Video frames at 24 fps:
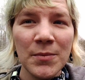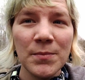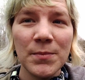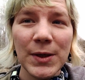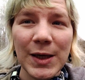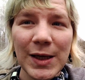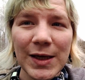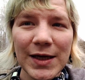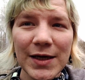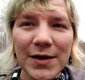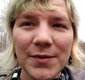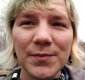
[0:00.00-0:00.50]

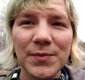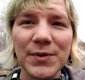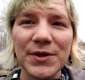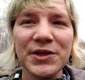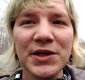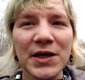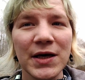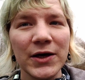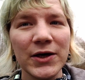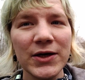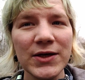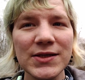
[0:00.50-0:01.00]
But
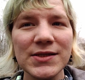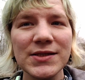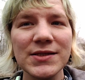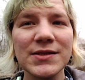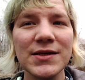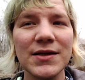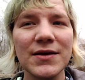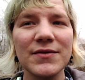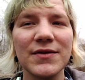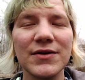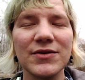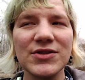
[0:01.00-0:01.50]

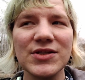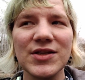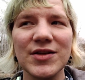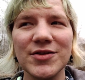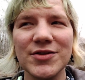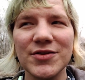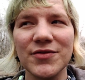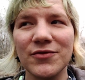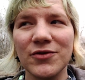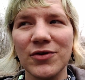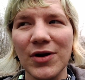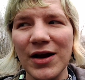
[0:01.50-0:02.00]
because their
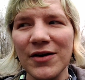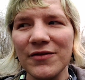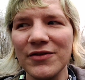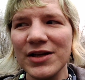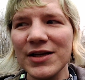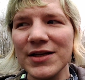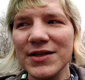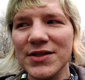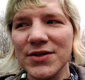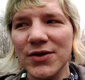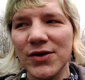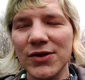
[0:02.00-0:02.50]
sense of
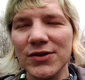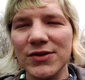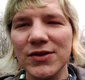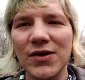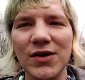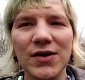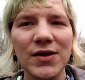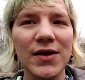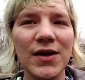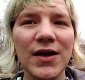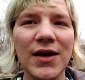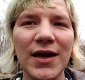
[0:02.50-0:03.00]
gravity is
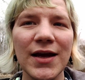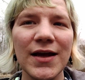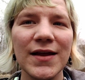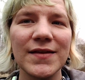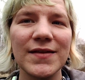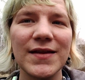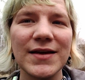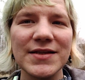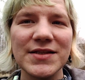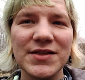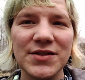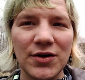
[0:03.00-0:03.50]
altered,
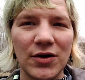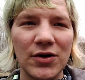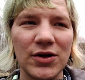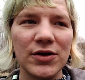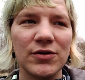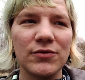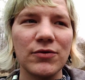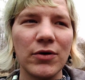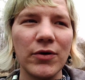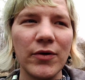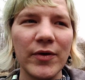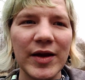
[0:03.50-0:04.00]
they
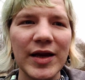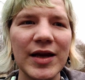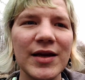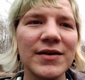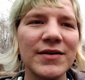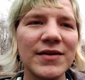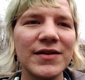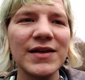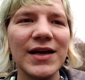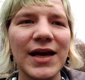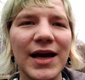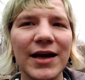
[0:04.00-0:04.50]
start growing
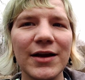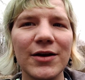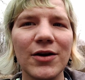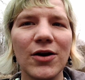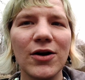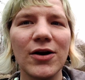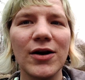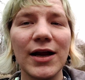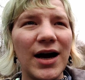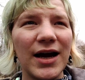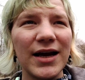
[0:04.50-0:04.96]
into the agar.